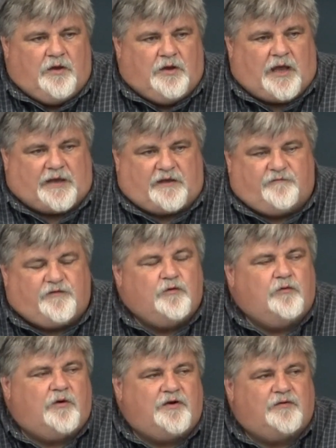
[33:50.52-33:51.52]
Like if
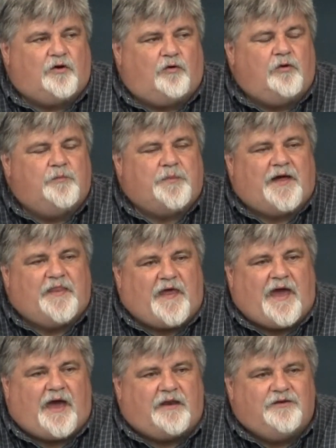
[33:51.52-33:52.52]
you were going by
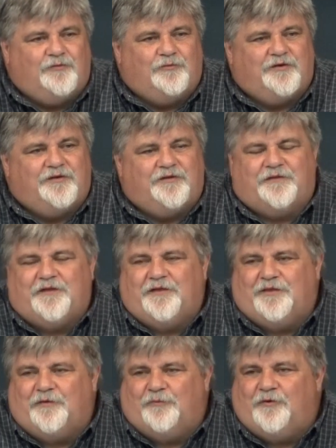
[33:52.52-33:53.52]
that, you wouldn't
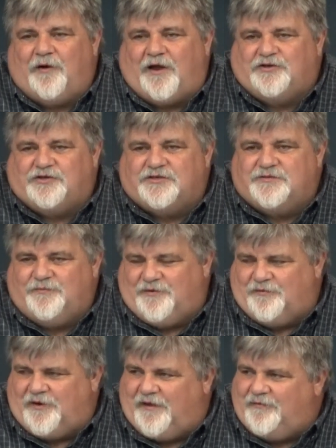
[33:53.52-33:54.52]
think that we're righteous. We
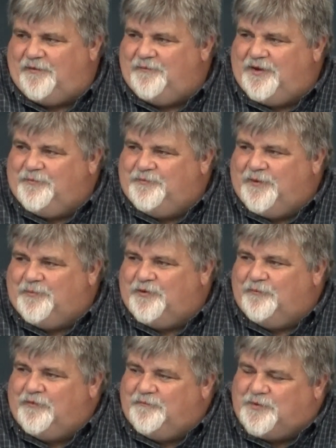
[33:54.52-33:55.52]
don't have that many people
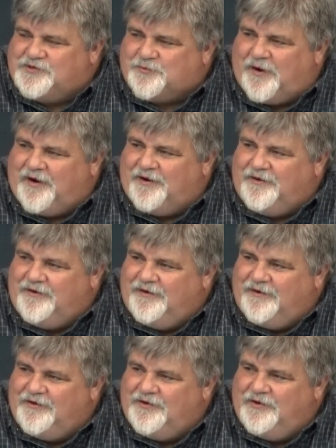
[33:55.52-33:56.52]
that we've persuaded.
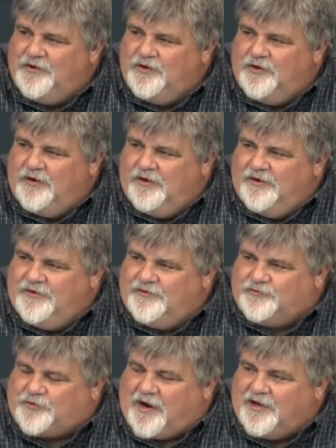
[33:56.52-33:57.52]

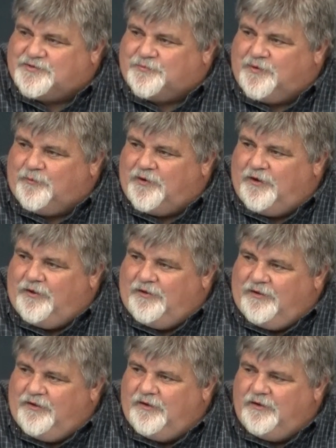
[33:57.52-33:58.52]
Try as we will.
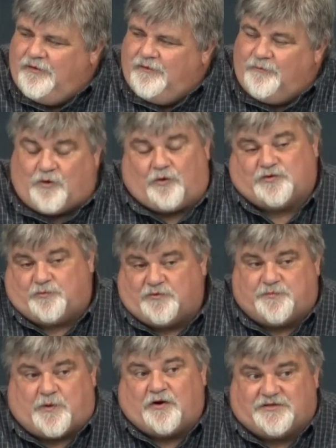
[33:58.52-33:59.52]
Of course, we're
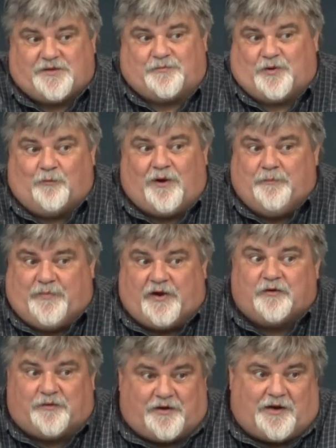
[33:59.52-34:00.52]
part of something way
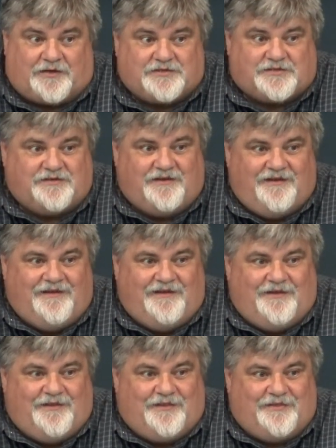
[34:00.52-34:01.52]
bigger than us
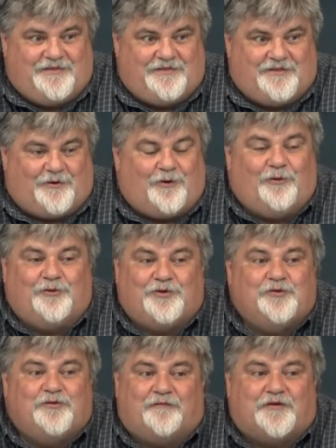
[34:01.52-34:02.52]
the whole
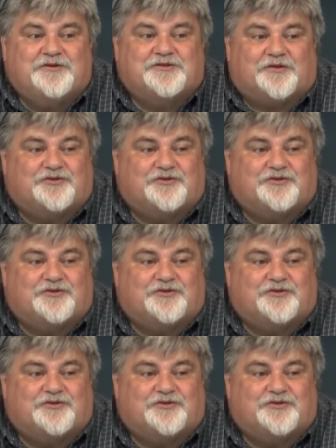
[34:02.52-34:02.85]
universal